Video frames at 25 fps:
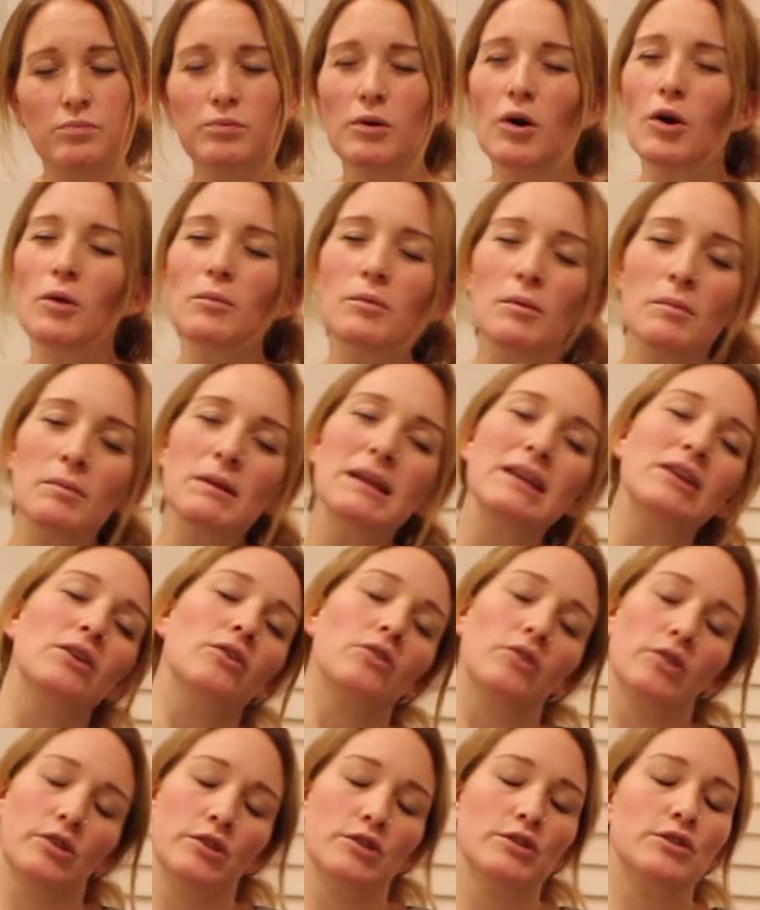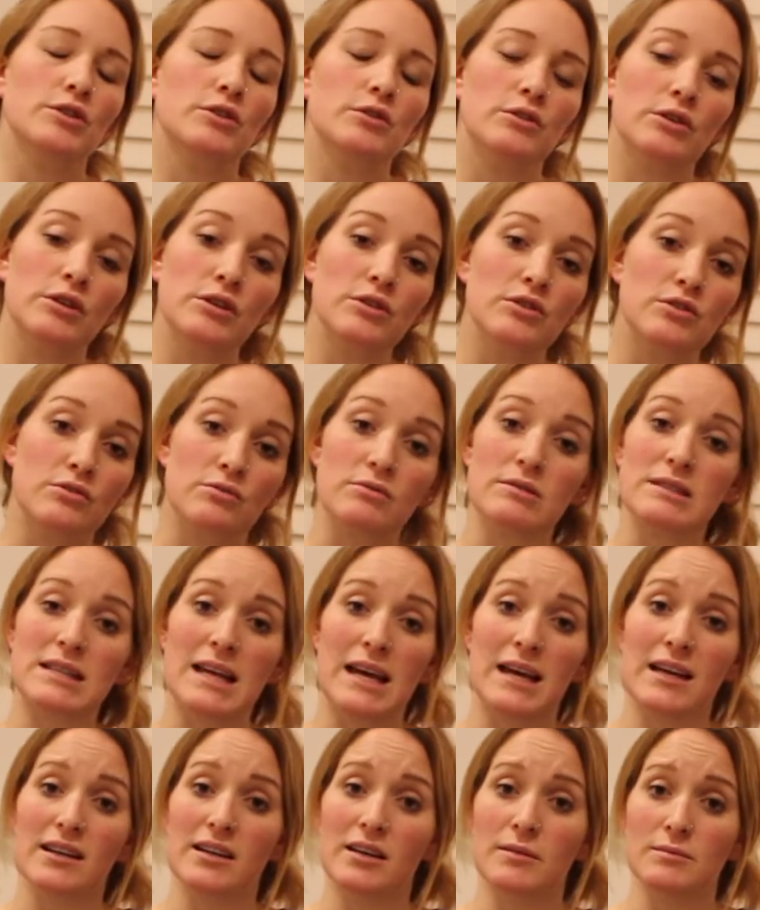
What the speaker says: probably not going to do the usual staying